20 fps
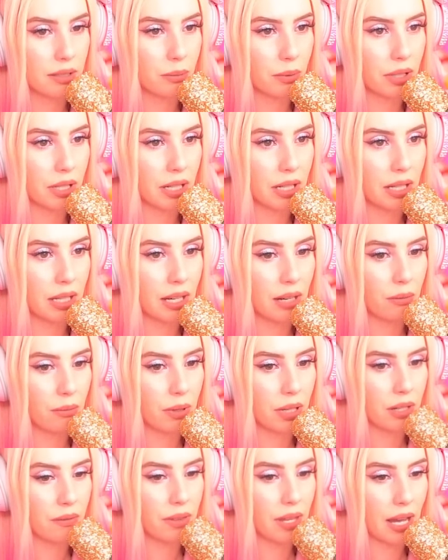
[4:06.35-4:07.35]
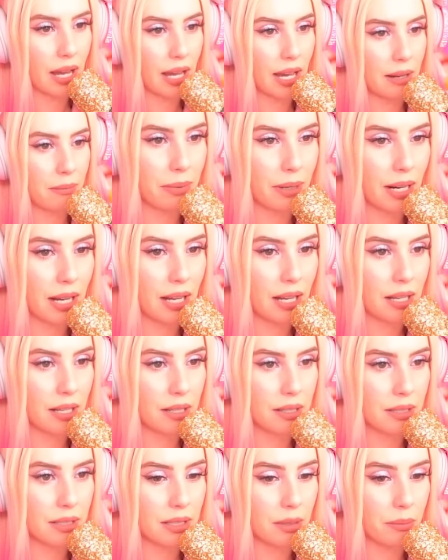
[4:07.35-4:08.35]
We're gonna get rid of the
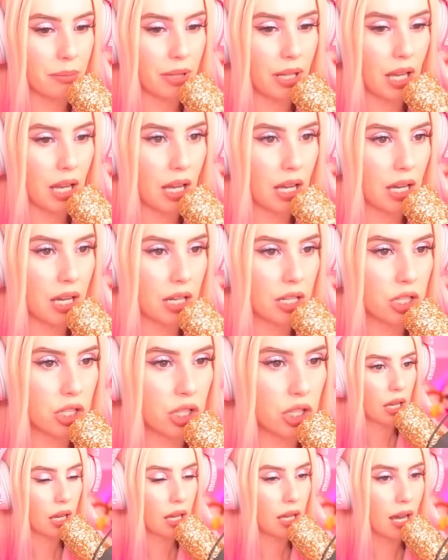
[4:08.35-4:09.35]
eyebrows, the blush.